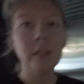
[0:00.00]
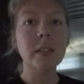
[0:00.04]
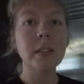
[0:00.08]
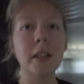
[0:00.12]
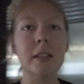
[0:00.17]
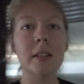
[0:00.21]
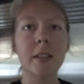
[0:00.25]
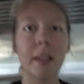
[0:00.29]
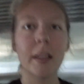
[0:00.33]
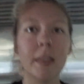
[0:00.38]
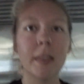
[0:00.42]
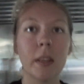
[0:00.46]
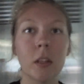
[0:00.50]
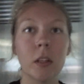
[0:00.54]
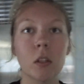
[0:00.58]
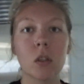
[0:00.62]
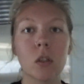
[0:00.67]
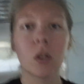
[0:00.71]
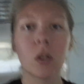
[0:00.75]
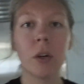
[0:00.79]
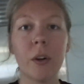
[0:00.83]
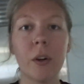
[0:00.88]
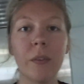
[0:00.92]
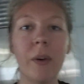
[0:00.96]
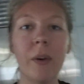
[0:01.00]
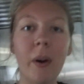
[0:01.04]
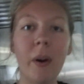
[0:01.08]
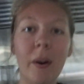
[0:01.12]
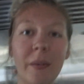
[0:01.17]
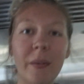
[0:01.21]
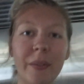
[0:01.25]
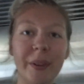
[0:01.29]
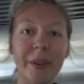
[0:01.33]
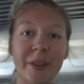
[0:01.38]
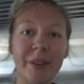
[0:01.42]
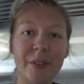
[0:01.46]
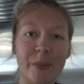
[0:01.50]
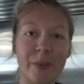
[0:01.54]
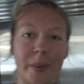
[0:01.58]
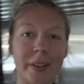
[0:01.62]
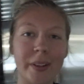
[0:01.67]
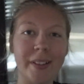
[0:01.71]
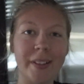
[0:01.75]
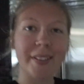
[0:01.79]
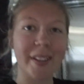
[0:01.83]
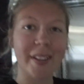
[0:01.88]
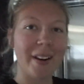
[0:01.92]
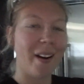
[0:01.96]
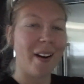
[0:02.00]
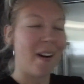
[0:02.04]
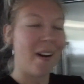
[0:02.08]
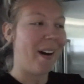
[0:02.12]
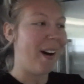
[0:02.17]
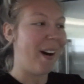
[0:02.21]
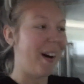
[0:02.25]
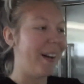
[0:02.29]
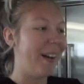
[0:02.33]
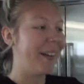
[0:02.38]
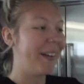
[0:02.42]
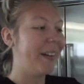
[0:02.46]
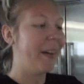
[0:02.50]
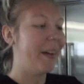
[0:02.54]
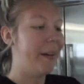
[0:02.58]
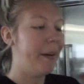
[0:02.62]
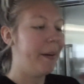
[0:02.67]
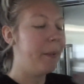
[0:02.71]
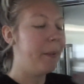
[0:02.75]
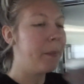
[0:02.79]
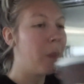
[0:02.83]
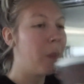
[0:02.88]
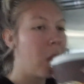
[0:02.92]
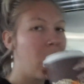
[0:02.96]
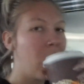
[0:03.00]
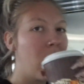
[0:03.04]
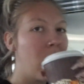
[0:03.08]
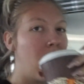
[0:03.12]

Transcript: is that they serve all of their drinks in a hot cup.